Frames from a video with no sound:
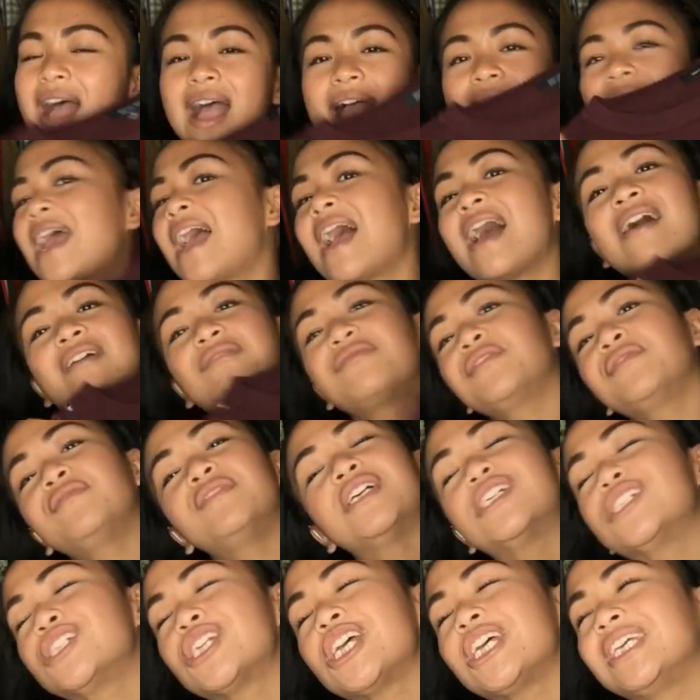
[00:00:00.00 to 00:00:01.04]
I have a
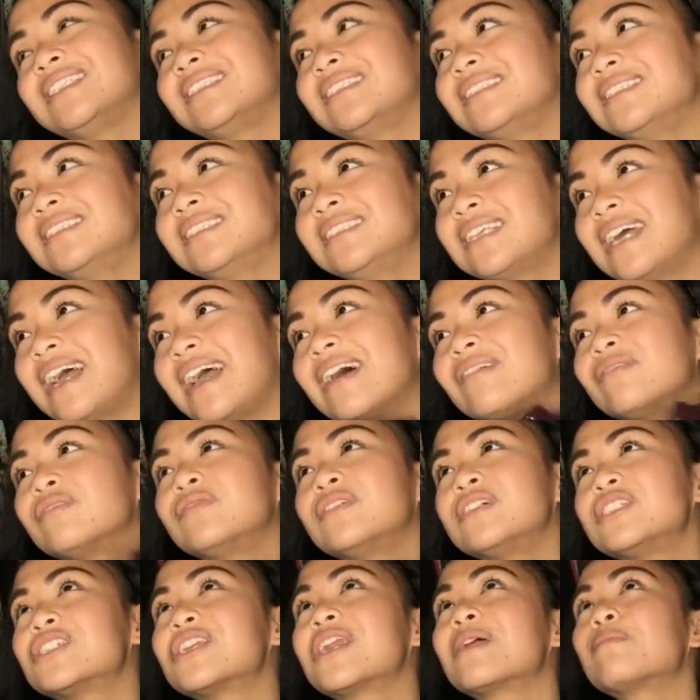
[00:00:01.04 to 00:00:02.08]
vision,
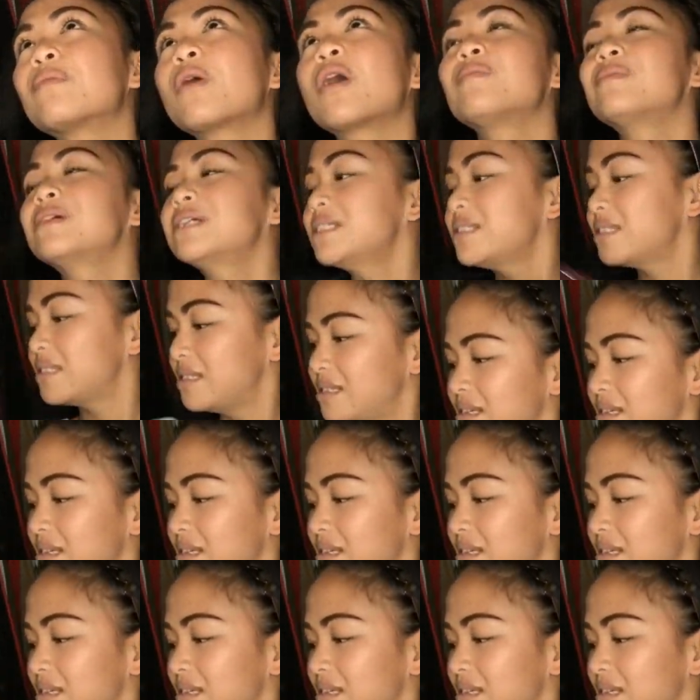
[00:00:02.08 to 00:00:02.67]
I promise.